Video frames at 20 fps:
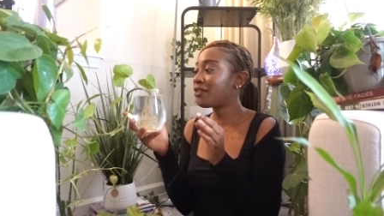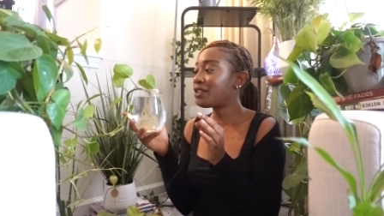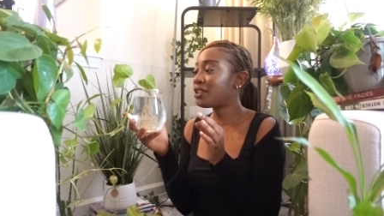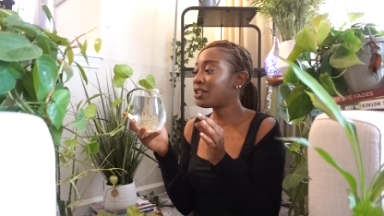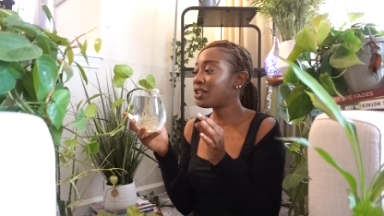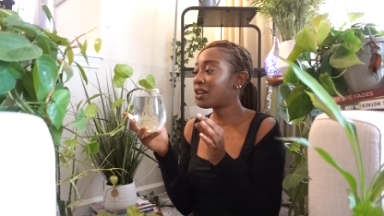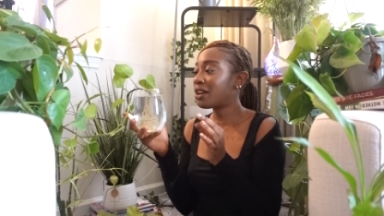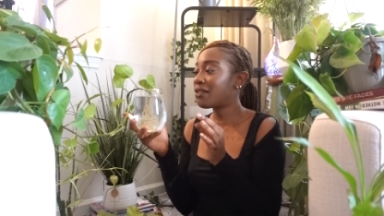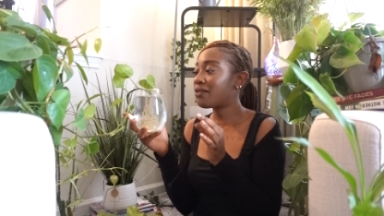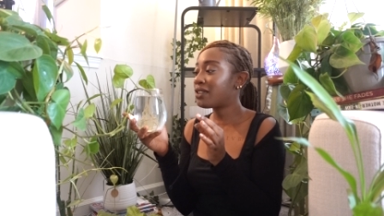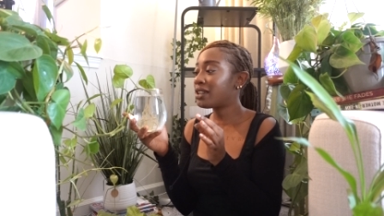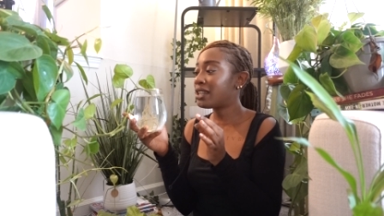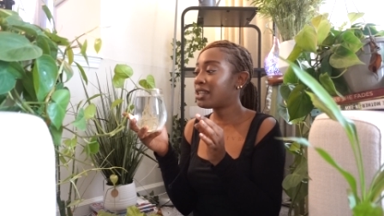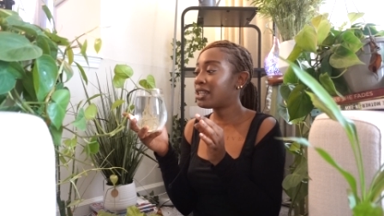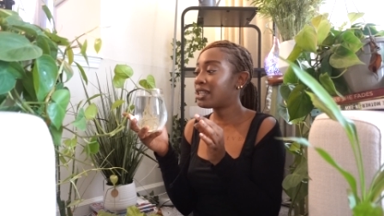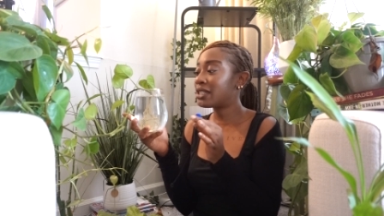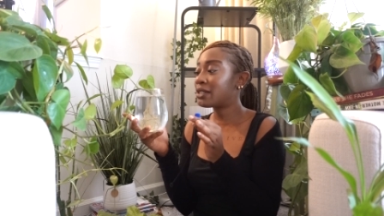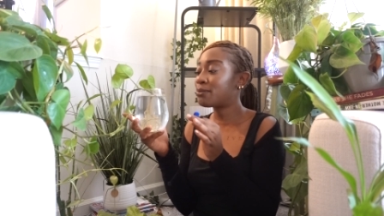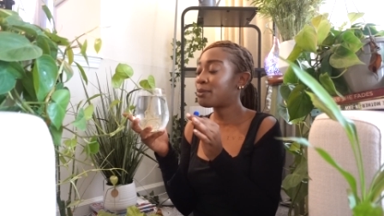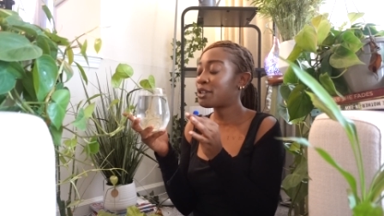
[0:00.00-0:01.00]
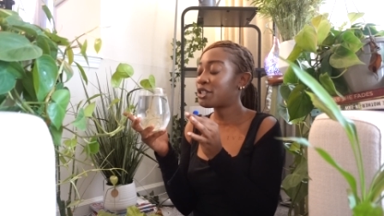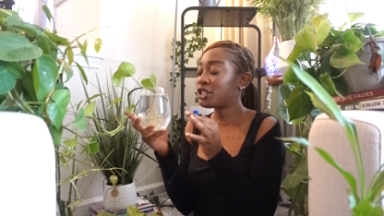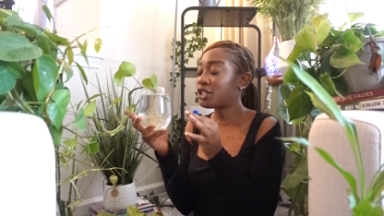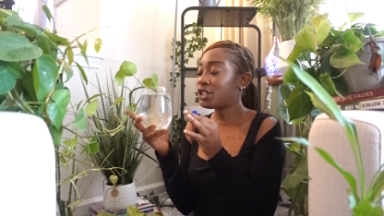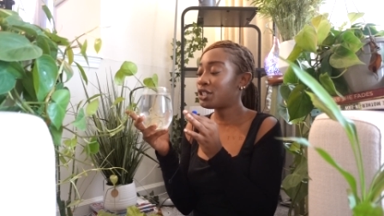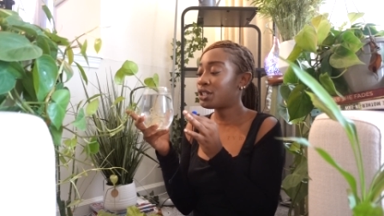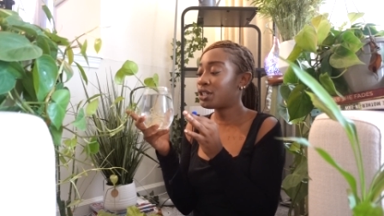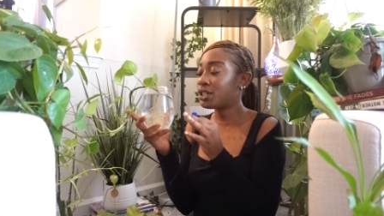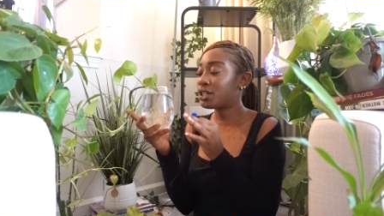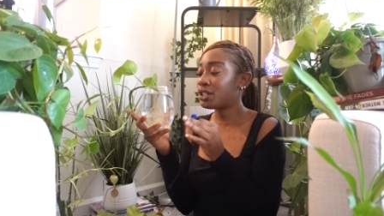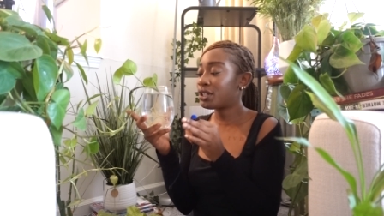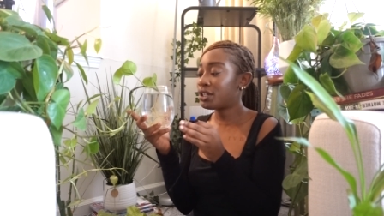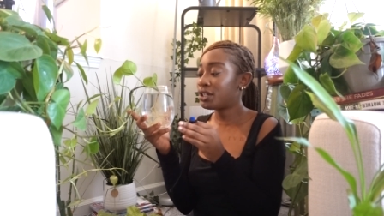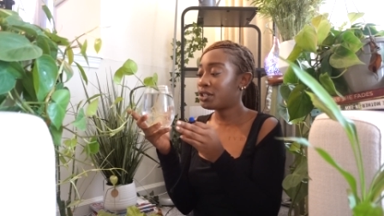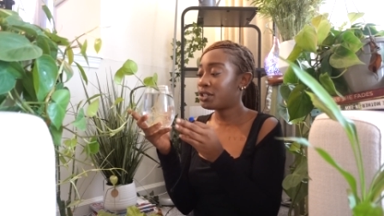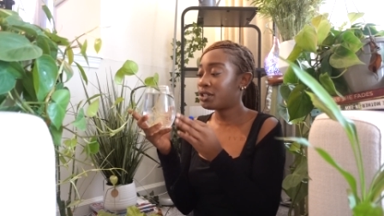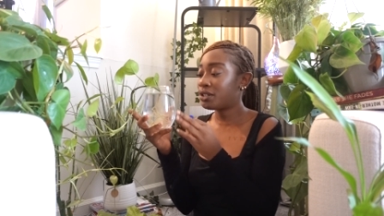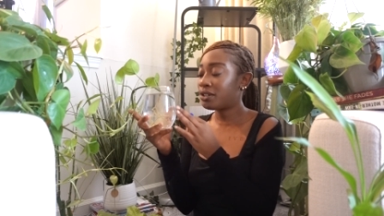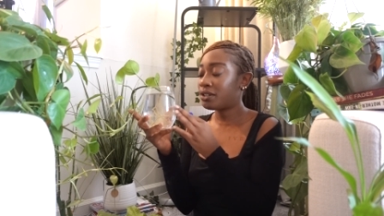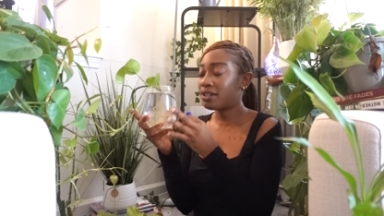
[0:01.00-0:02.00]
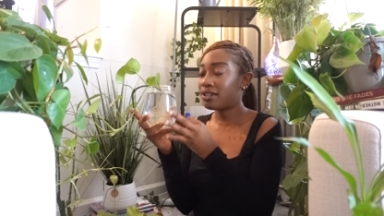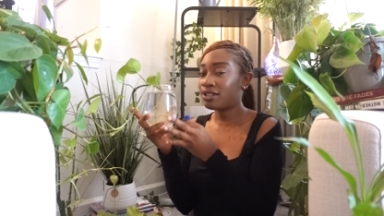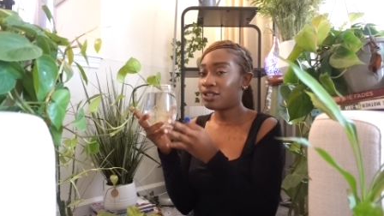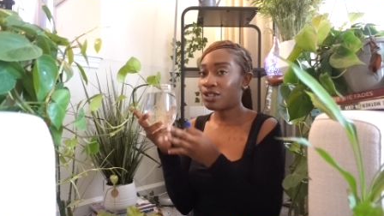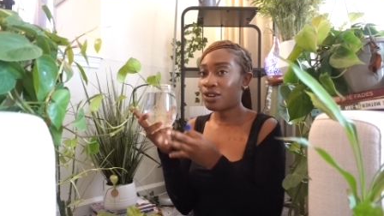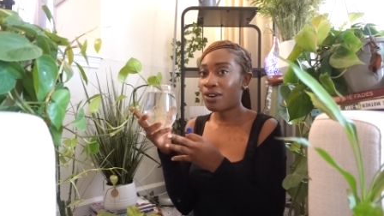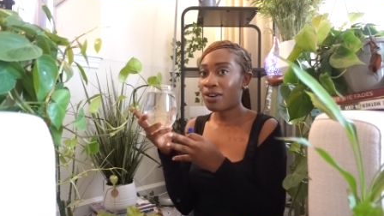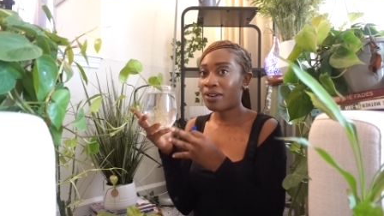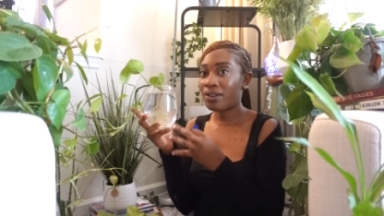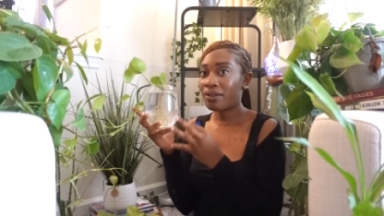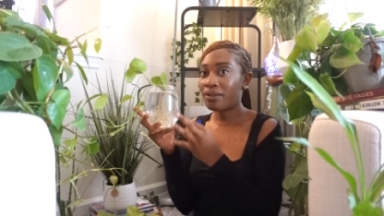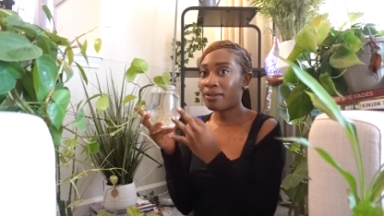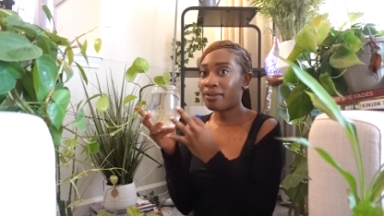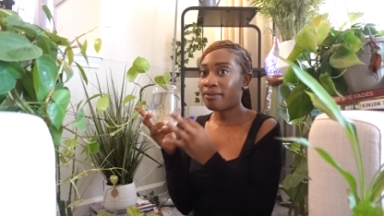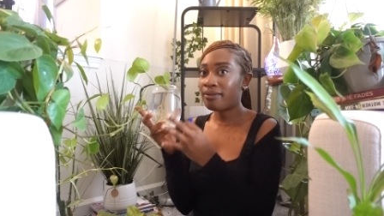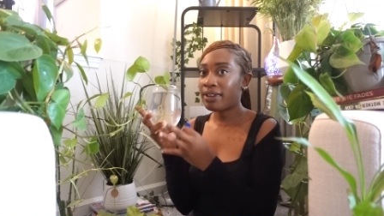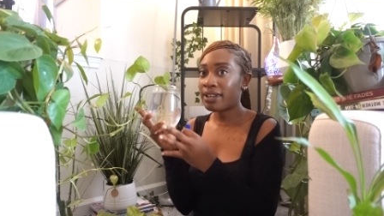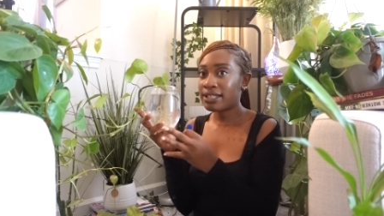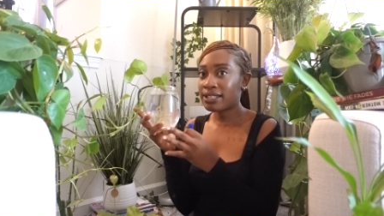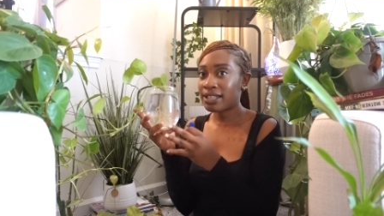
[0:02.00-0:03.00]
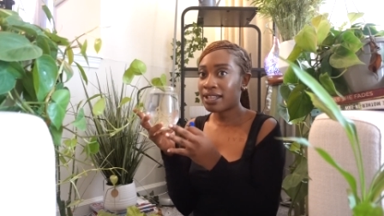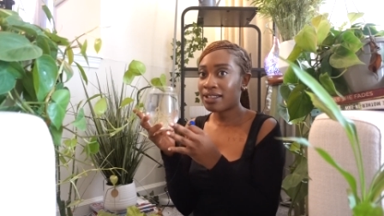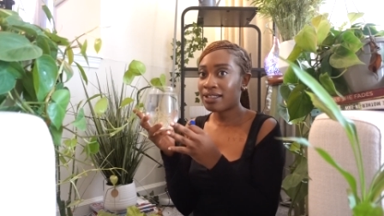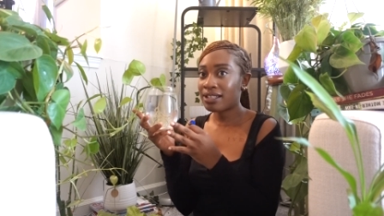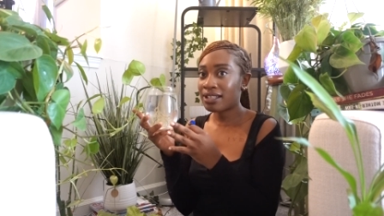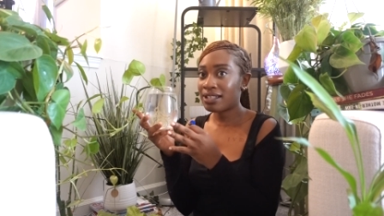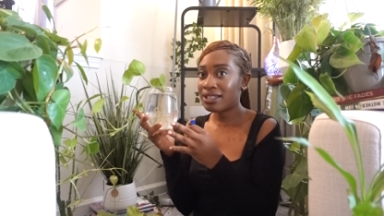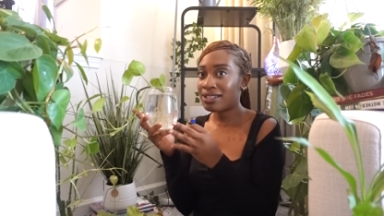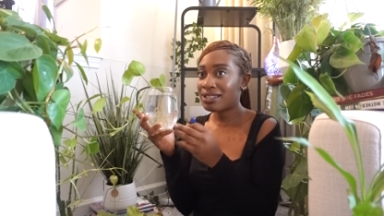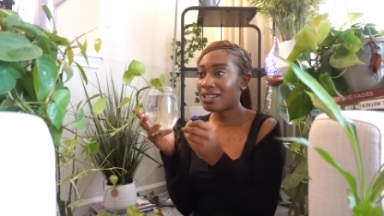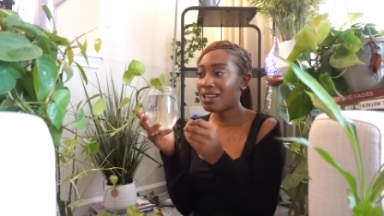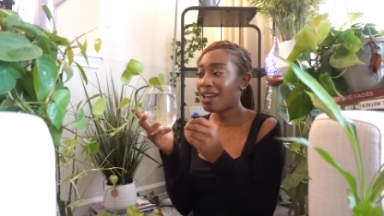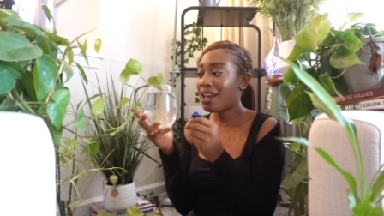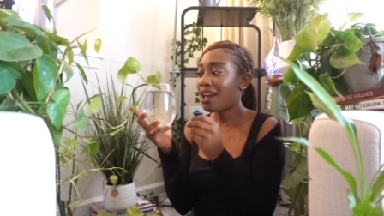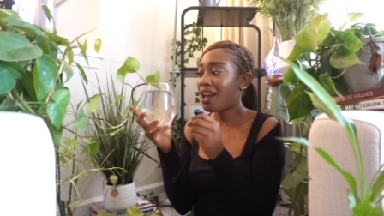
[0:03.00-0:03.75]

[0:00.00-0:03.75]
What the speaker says: the look of it, especially in a clear jar or a vase like this.